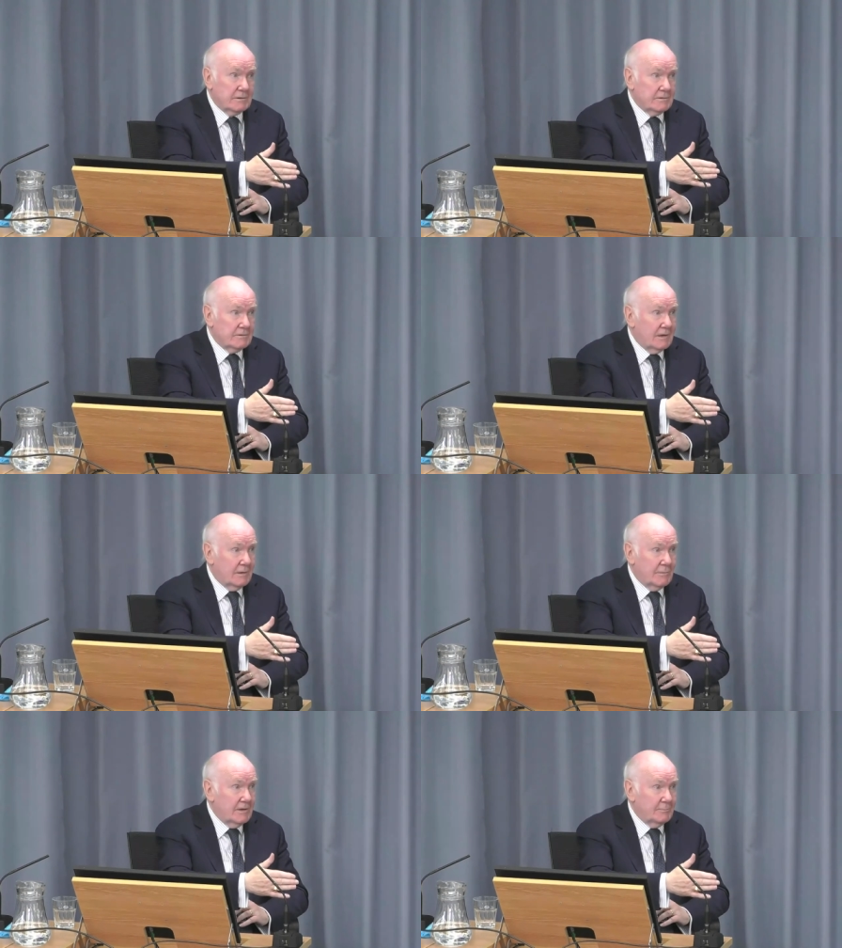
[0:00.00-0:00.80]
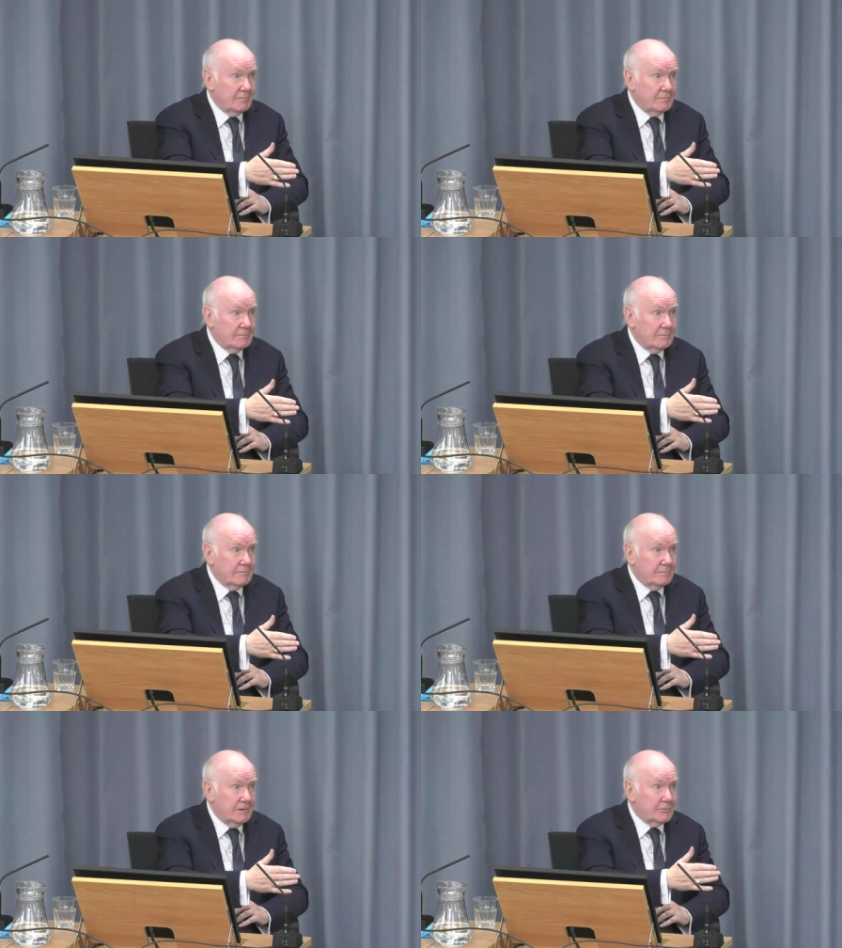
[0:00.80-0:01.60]
Now, that may have
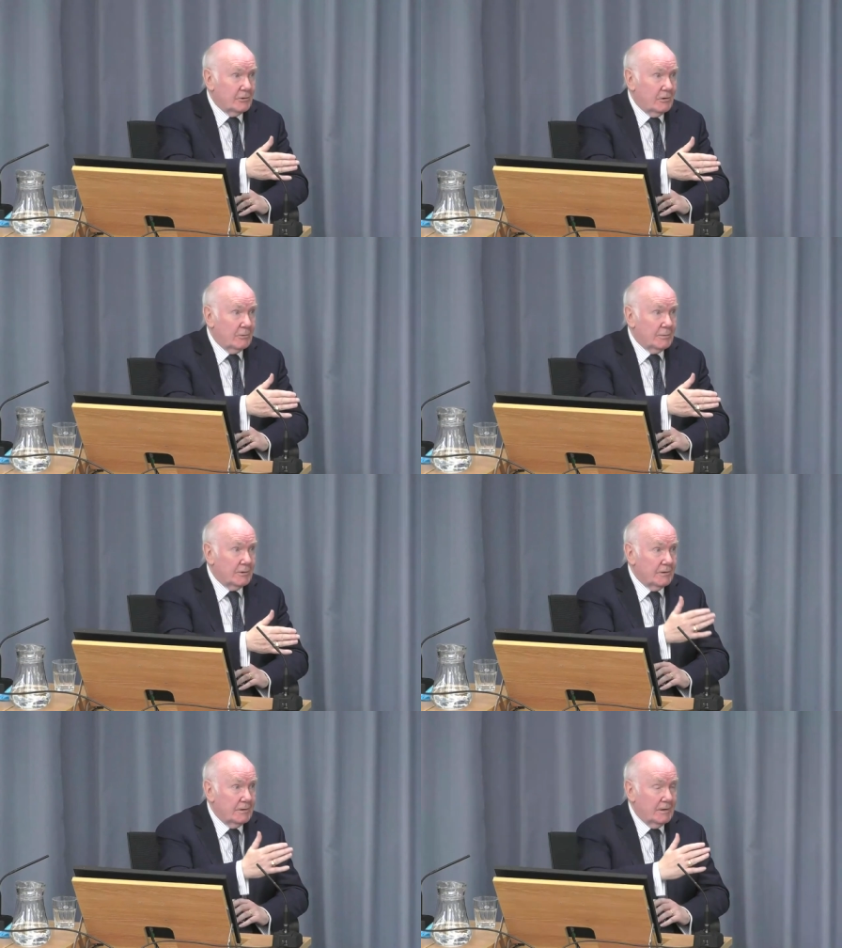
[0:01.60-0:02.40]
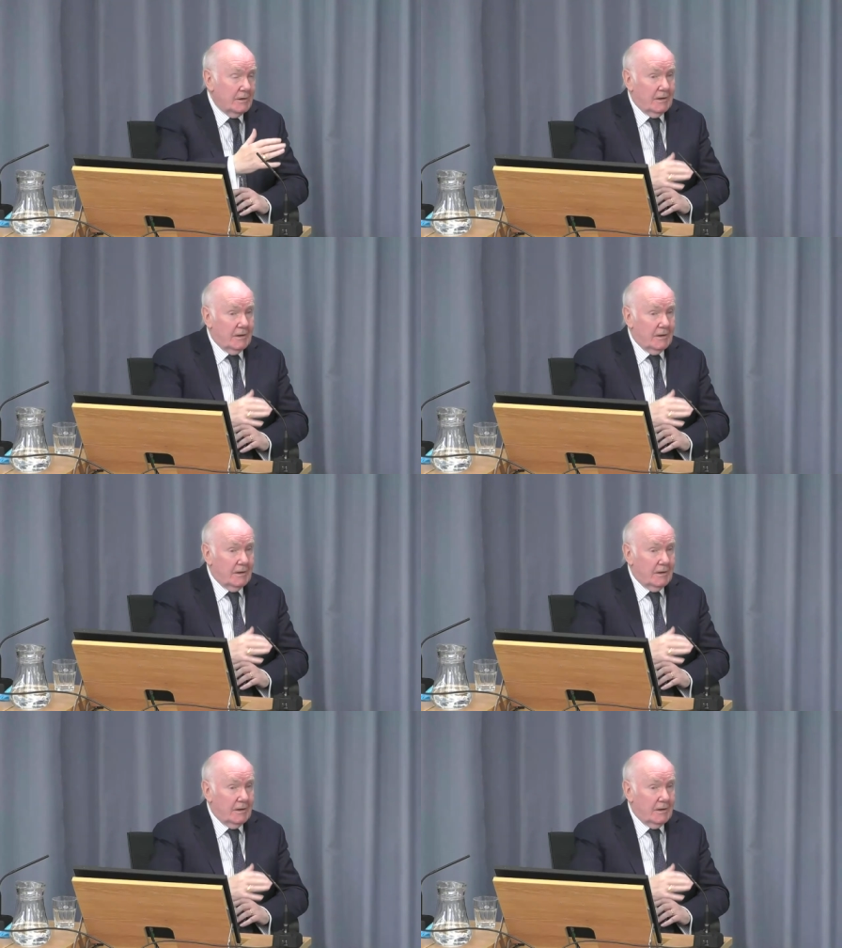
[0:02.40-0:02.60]
been wrong, but